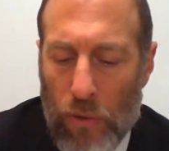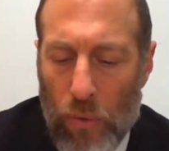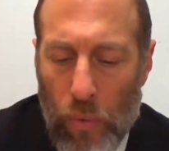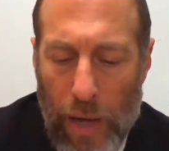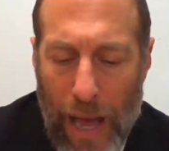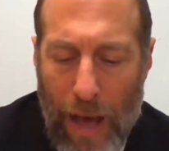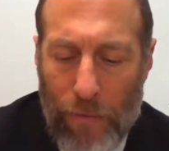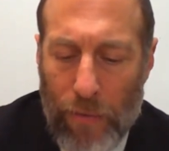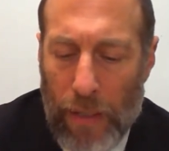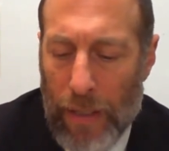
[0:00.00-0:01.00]

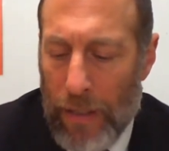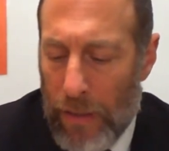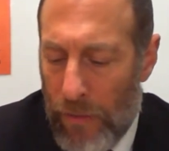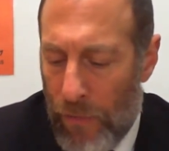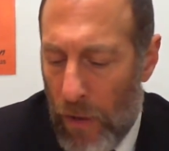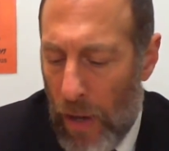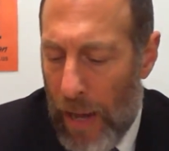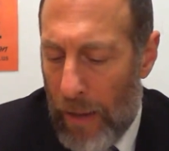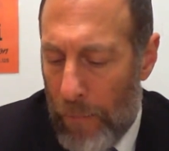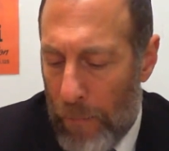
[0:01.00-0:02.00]
2.5
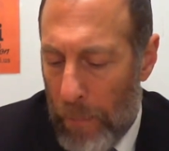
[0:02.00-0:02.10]
tefachayim.